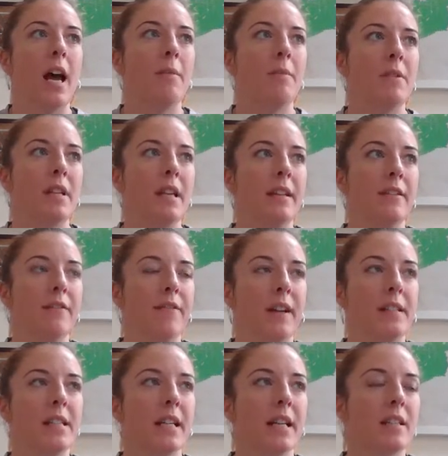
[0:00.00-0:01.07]
in the
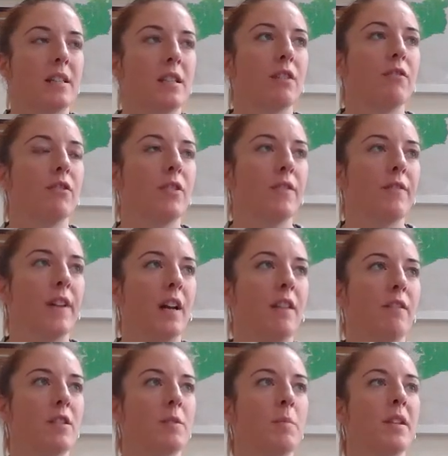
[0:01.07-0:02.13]
fight against
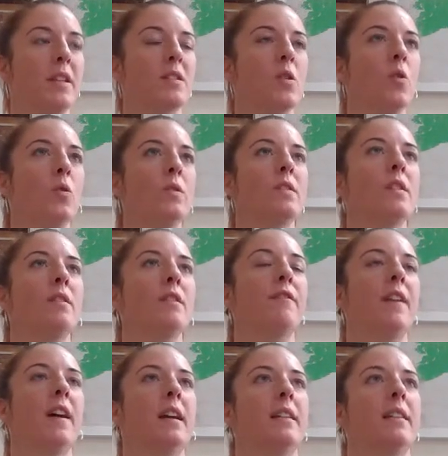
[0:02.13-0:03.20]
coronavirus. But there's also the
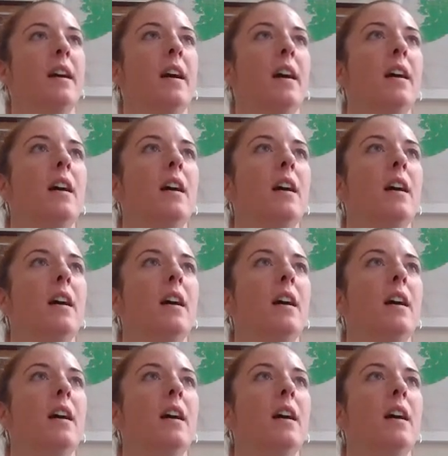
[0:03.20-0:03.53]
fact that,